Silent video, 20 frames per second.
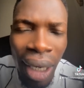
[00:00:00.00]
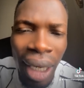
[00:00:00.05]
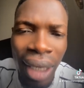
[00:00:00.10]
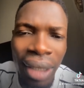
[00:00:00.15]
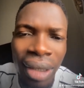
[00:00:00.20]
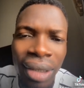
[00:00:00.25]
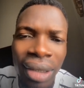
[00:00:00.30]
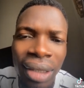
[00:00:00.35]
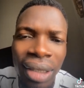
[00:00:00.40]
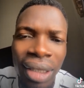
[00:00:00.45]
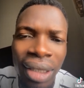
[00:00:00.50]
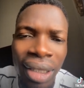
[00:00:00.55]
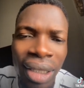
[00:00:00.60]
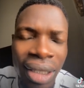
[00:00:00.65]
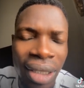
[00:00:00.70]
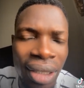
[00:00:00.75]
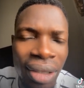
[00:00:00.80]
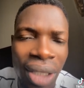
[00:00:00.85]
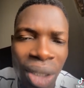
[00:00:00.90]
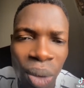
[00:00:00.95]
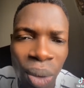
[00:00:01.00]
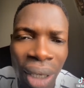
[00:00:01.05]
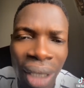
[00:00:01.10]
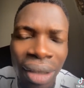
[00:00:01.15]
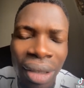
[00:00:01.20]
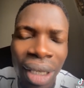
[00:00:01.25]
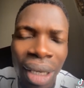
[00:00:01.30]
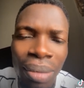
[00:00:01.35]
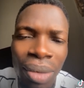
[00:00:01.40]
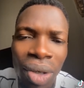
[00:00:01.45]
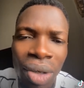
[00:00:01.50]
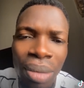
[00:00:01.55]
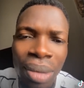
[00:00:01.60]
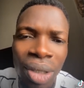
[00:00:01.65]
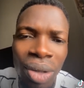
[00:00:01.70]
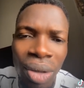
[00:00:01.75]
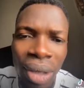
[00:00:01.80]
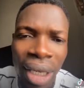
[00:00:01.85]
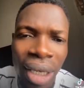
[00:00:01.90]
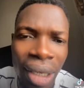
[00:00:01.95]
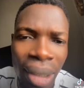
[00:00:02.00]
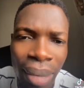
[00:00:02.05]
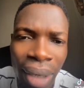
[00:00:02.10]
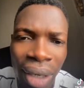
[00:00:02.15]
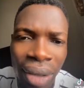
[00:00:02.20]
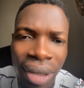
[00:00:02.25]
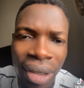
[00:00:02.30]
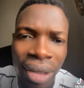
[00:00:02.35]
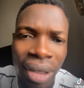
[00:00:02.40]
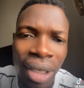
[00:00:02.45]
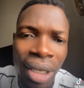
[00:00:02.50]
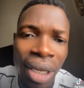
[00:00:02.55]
And in the series 1, I'm going to be talking about